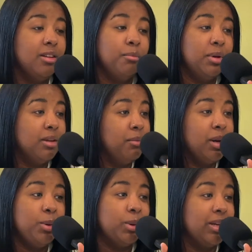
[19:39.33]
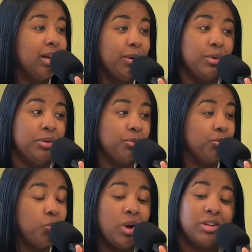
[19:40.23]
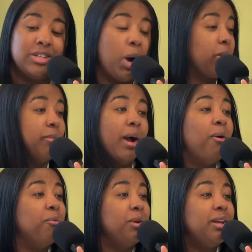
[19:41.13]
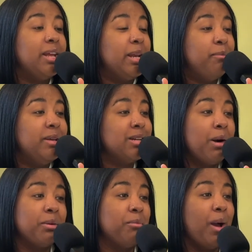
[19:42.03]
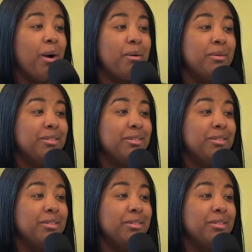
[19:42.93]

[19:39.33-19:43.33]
The money wasn't talking about what it needed to be talking about.